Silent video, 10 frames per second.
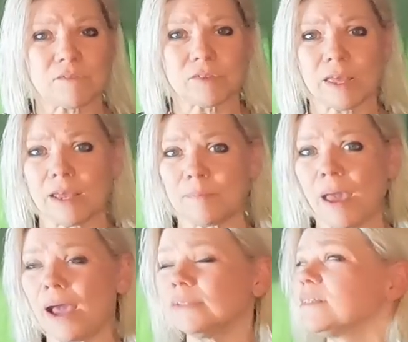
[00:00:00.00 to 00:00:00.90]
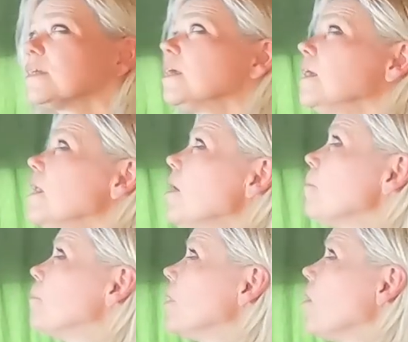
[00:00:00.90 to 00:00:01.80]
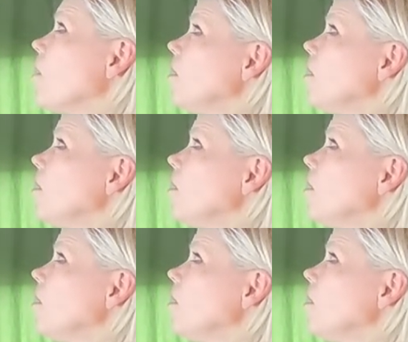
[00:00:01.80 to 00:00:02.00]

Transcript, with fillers: after they had passed, but